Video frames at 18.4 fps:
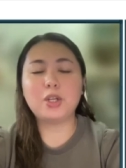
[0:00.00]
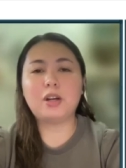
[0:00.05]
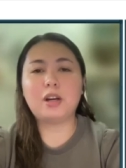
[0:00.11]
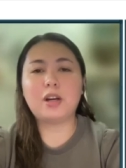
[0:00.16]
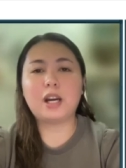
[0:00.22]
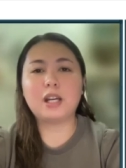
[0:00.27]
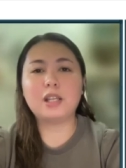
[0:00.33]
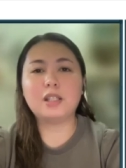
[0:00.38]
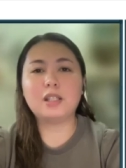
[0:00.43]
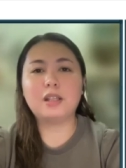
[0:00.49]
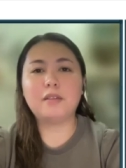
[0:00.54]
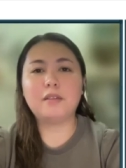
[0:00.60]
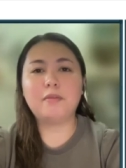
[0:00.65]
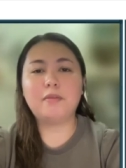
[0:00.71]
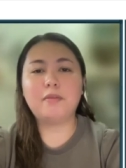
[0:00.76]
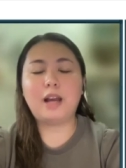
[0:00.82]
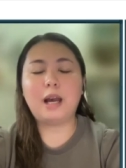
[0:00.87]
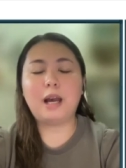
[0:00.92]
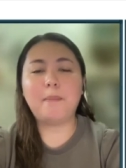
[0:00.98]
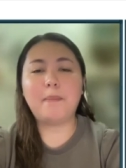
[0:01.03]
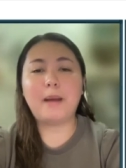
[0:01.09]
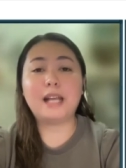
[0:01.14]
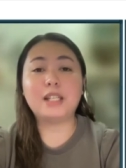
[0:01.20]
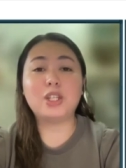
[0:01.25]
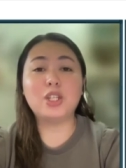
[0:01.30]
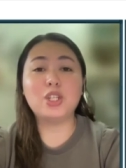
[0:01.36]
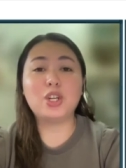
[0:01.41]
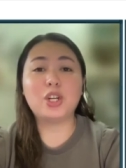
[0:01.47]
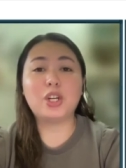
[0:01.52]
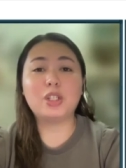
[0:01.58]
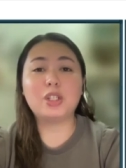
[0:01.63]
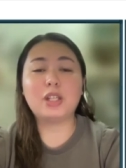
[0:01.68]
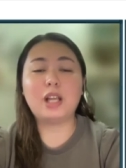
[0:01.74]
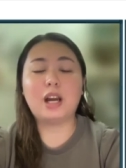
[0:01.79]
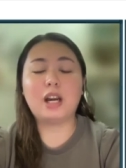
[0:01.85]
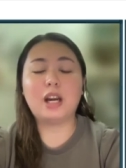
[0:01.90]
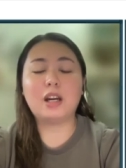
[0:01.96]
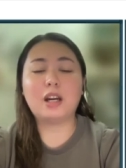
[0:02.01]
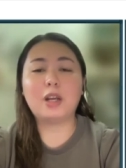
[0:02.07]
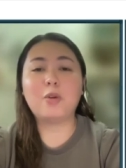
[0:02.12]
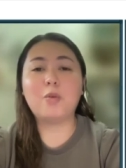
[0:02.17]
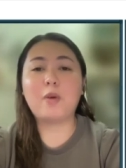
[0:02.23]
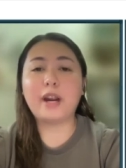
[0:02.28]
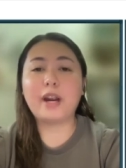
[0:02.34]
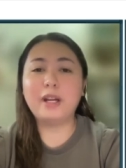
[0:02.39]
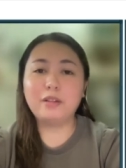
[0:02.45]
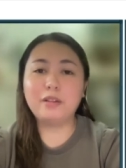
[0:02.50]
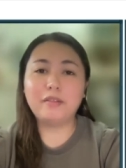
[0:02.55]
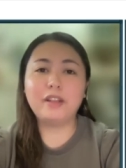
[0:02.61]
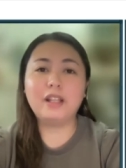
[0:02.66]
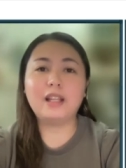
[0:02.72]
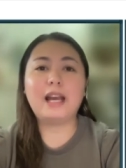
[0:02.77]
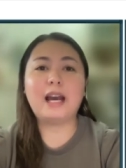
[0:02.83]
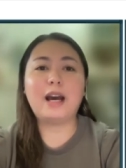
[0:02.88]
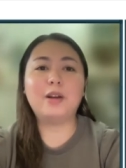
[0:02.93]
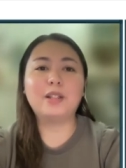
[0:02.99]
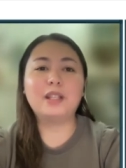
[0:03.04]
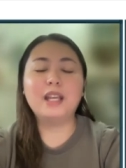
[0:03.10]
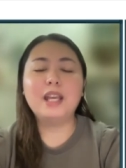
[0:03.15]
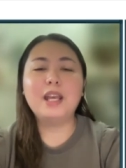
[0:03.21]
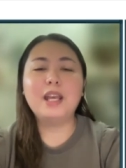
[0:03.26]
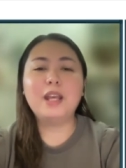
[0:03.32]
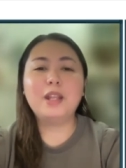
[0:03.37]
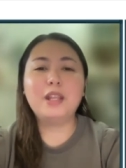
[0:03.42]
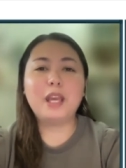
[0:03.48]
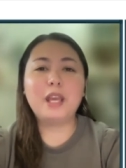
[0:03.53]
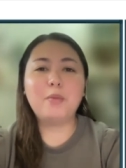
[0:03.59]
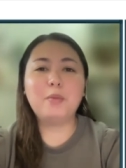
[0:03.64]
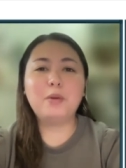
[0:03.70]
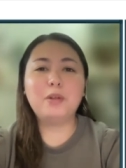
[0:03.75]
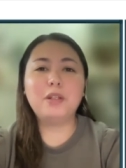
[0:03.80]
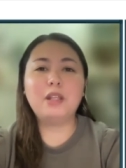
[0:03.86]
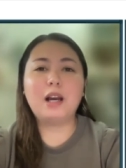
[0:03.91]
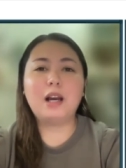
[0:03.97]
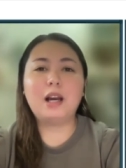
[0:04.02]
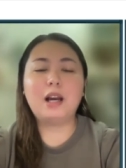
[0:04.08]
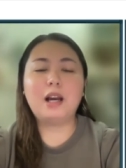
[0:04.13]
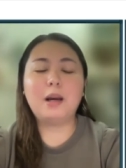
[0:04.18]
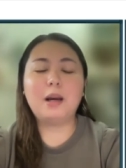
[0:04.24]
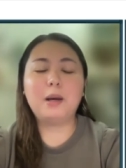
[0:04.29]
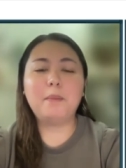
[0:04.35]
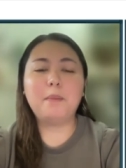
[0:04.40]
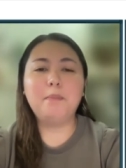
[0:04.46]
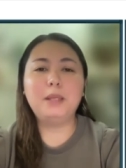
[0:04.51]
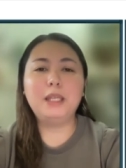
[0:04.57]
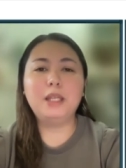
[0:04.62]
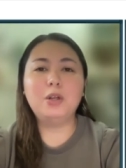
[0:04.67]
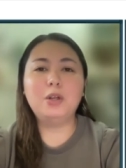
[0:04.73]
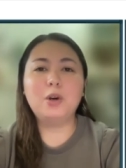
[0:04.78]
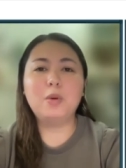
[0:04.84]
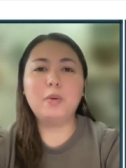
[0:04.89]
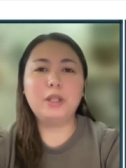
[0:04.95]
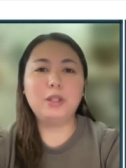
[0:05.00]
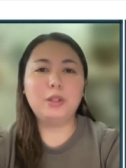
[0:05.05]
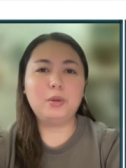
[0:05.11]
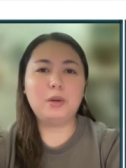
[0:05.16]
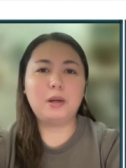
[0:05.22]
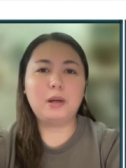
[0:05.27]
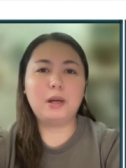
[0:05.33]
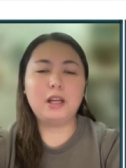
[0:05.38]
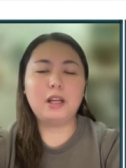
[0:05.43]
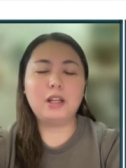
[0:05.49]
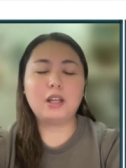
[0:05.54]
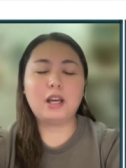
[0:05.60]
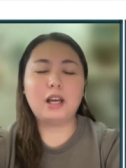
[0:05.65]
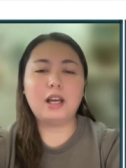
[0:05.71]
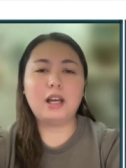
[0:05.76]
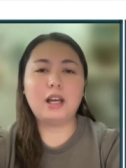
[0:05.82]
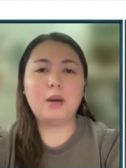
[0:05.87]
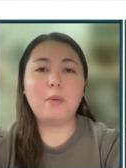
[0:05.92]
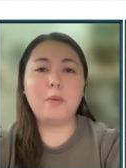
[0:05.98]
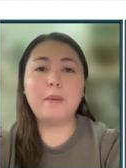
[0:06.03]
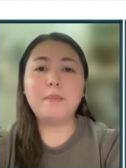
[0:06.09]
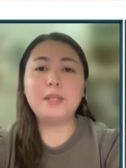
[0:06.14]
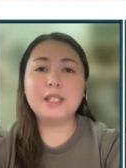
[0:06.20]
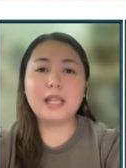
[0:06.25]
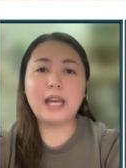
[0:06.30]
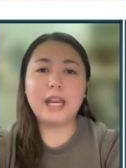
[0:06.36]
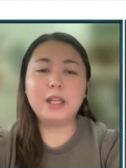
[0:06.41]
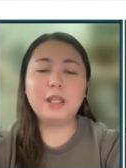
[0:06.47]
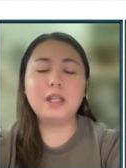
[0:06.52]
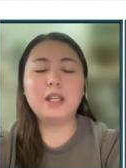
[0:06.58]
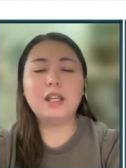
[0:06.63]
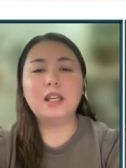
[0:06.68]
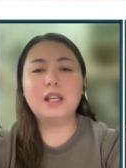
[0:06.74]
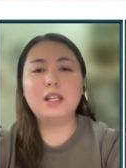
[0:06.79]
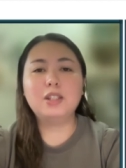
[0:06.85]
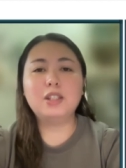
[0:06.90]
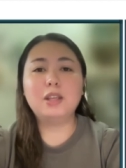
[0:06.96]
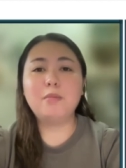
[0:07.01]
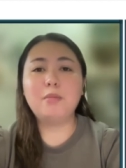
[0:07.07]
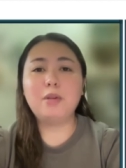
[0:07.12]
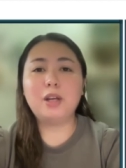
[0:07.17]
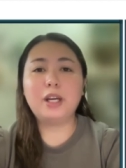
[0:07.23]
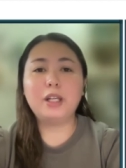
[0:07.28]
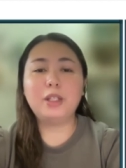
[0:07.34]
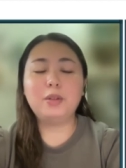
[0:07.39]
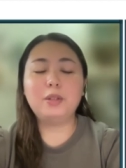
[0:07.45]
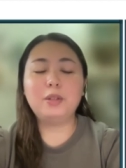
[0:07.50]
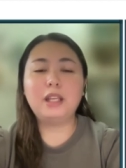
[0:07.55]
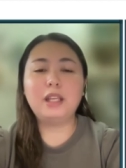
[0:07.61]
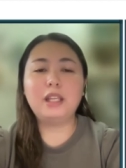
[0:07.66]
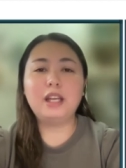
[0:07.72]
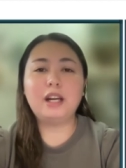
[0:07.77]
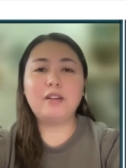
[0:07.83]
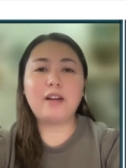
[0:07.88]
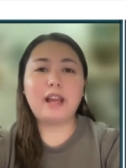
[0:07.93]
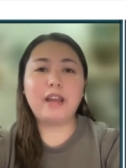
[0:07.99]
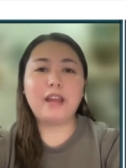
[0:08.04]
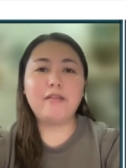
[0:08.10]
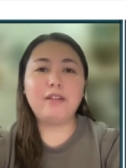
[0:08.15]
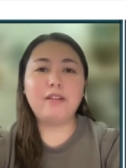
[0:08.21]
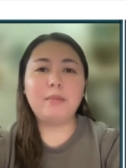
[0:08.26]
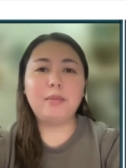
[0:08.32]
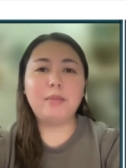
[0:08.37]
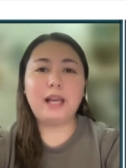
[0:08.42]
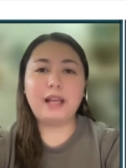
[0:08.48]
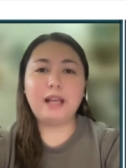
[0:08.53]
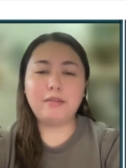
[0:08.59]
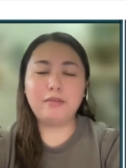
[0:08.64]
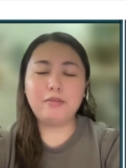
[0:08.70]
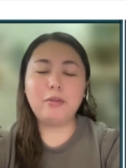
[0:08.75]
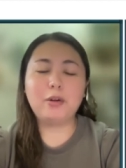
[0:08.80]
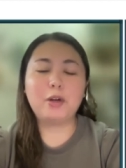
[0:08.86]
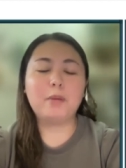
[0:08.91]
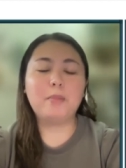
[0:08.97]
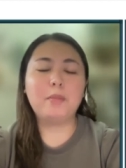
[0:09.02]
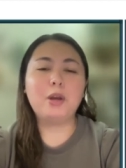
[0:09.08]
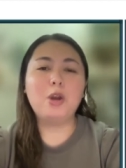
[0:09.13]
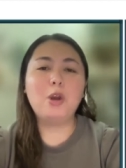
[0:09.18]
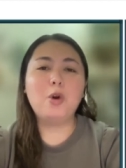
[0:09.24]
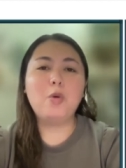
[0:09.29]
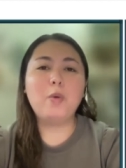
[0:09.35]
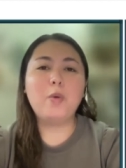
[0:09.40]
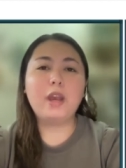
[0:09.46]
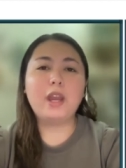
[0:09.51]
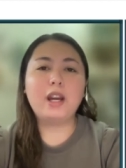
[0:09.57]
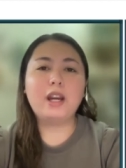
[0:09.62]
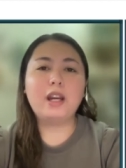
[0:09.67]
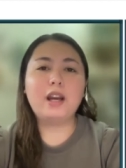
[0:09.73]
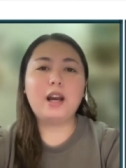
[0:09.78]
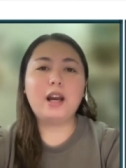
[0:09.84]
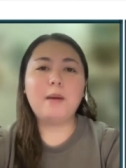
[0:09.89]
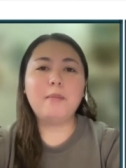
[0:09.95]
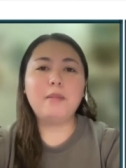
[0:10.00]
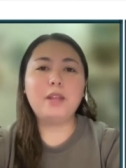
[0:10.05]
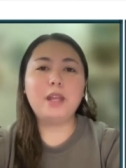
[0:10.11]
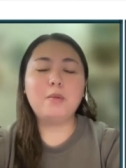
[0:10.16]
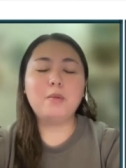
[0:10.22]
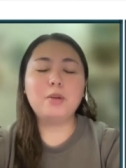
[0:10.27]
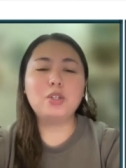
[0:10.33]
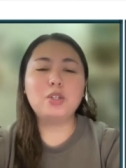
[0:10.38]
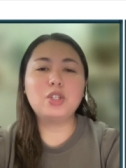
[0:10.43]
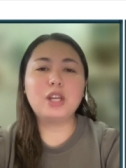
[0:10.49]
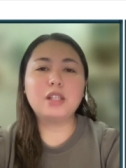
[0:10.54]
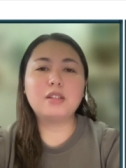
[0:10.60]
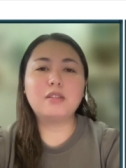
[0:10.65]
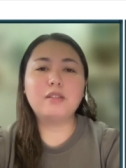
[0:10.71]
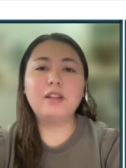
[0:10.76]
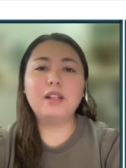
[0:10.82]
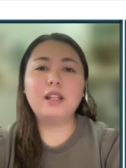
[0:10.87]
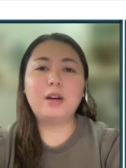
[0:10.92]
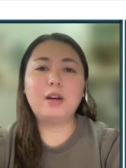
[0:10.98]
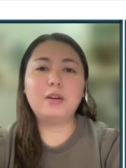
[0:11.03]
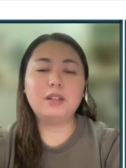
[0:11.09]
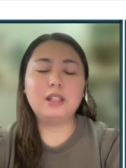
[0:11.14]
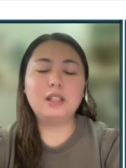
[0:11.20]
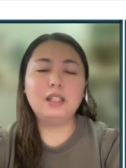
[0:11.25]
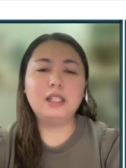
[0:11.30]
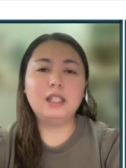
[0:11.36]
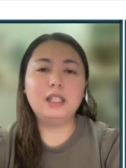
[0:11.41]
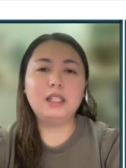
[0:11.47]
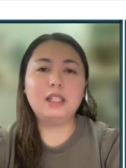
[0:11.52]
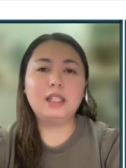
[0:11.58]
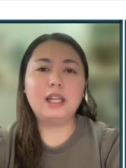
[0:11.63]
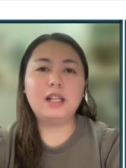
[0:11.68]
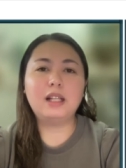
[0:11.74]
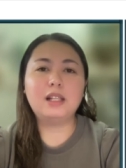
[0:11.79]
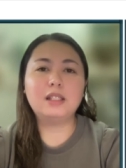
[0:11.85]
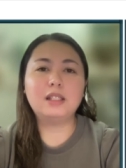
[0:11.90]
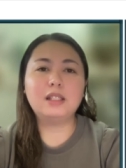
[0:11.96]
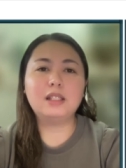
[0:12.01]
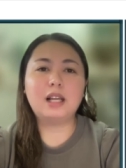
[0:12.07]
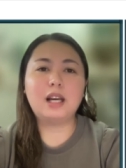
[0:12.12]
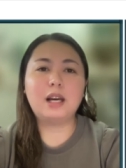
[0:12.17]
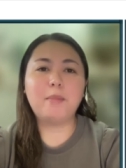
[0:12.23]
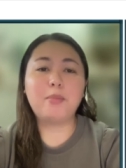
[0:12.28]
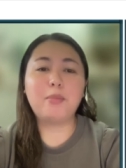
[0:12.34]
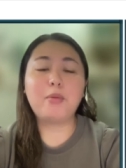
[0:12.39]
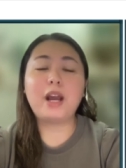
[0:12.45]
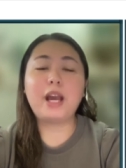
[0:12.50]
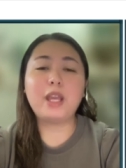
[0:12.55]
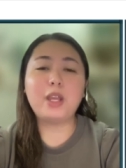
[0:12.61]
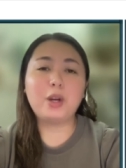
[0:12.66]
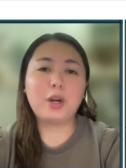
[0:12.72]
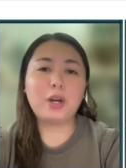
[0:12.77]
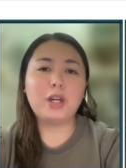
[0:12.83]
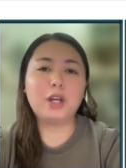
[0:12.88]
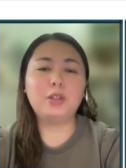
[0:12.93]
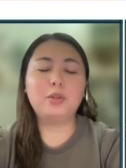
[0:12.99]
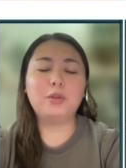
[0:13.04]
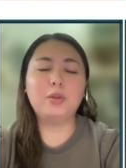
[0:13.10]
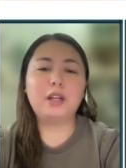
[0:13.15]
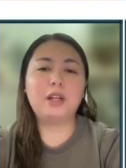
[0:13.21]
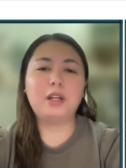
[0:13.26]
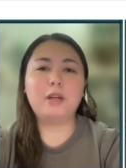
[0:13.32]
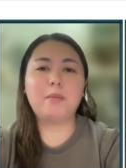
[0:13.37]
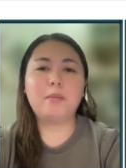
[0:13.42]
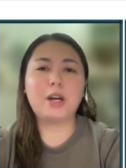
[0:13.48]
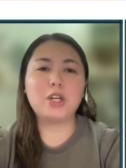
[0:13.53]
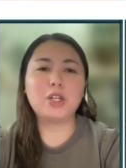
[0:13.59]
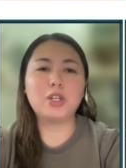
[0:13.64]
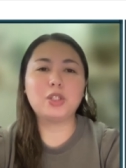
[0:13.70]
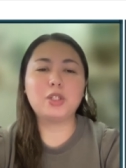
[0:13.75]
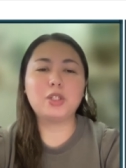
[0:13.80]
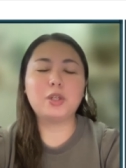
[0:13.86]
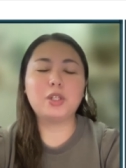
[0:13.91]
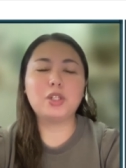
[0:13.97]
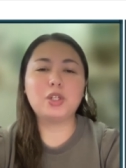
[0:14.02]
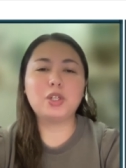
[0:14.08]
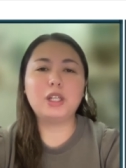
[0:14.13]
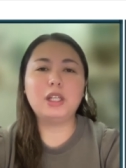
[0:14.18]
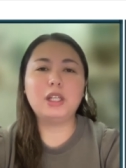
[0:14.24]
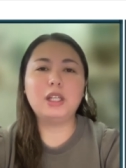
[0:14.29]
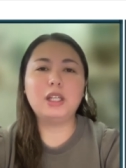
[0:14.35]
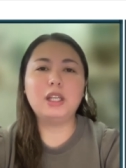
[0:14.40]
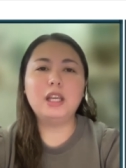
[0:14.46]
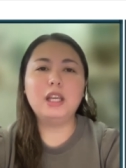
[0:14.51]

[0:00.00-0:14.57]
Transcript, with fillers: cards that uh, passengers are required to fill out, they would uh, be going to a, a, website similar to the e-arrival platform mm-hmm. where um, they would just fill out the details uh, prior to their departure. So it's really,